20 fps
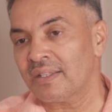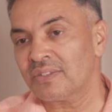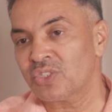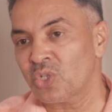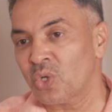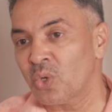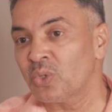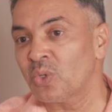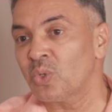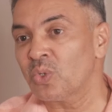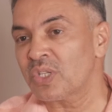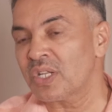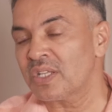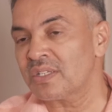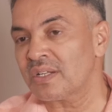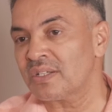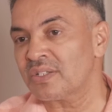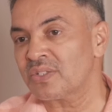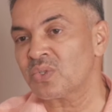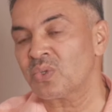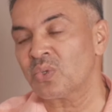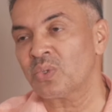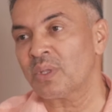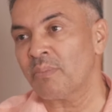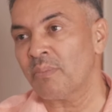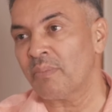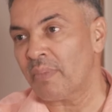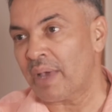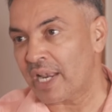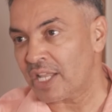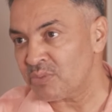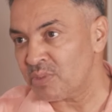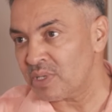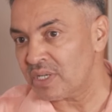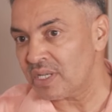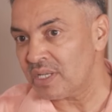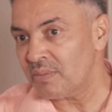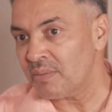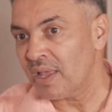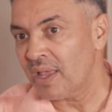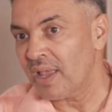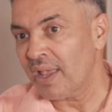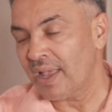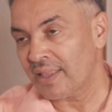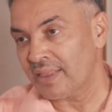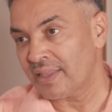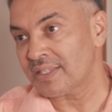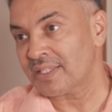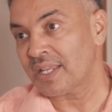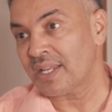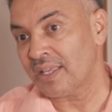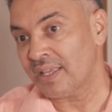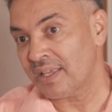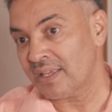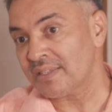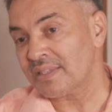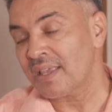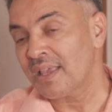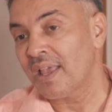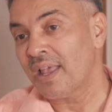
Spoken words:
show those results to the management team, and they say, yes,